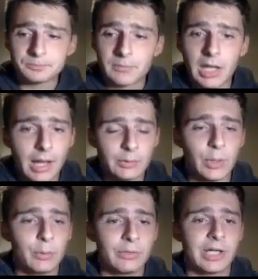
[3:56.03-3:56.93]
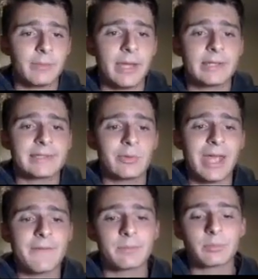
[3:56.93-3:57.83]
That's what I would recommend. So you
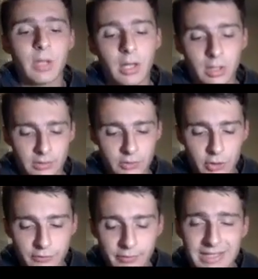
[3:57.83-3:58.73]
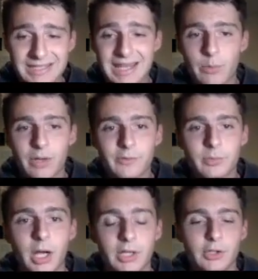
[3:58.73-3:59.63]
have a search for, let's say, whatever
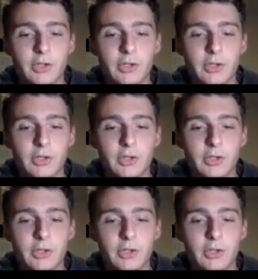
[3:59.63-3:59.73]
product you're